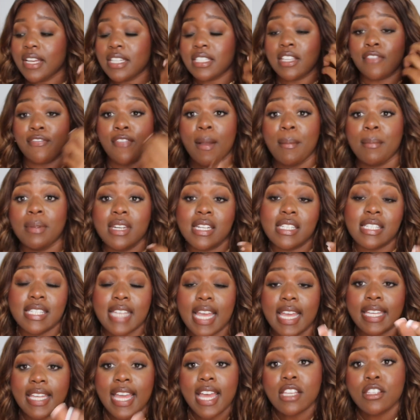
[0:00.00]
Because if I'm going to
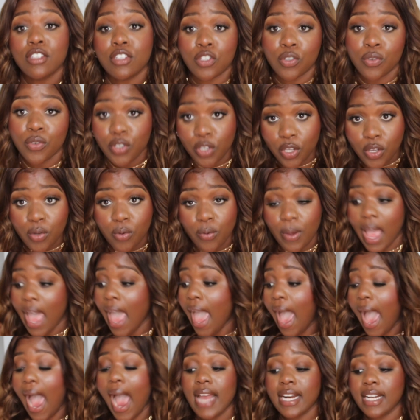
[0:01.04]
say yes to you,
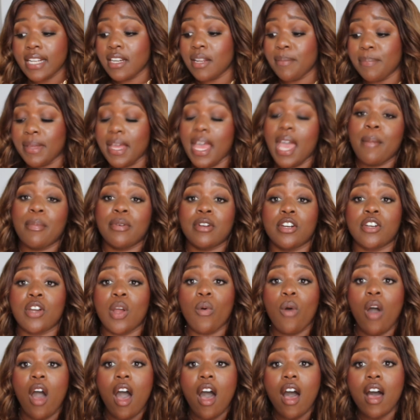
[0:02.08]
I need to be able to
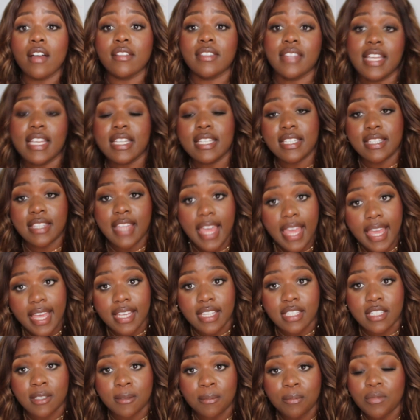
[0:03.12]
know all these
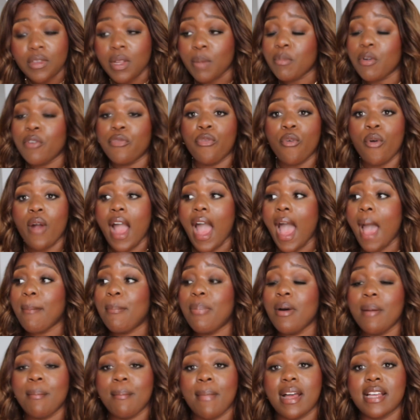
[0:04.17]
things before
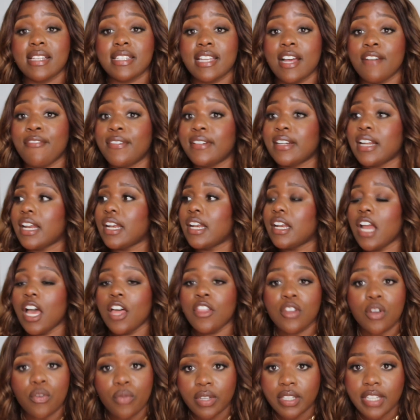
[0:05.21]
I put myself in
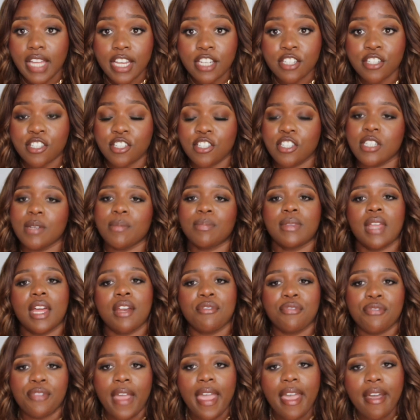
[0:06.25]
another relationship
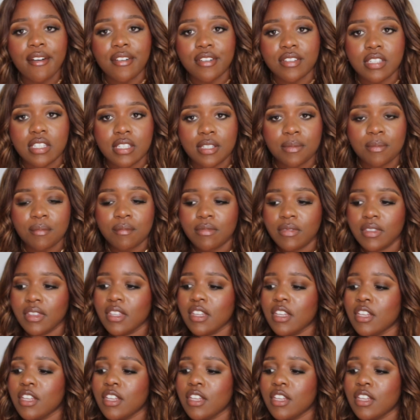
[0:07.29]
that fails.